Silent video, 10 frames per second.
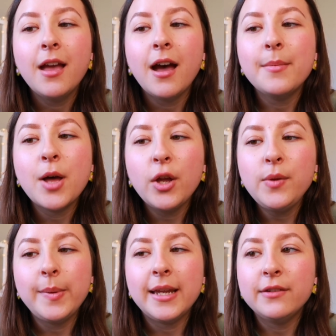I'm
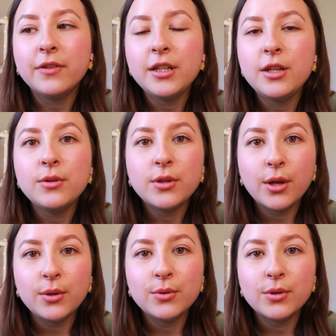hoping if I use
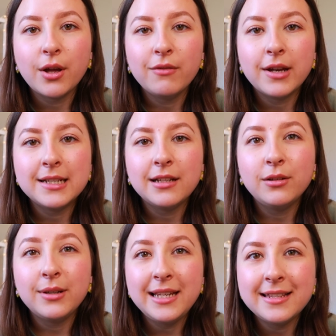those, I'll find it a
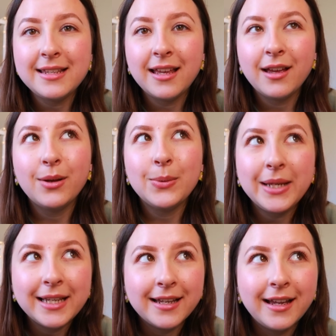lot easier,
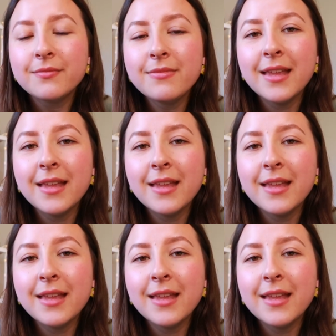quicker,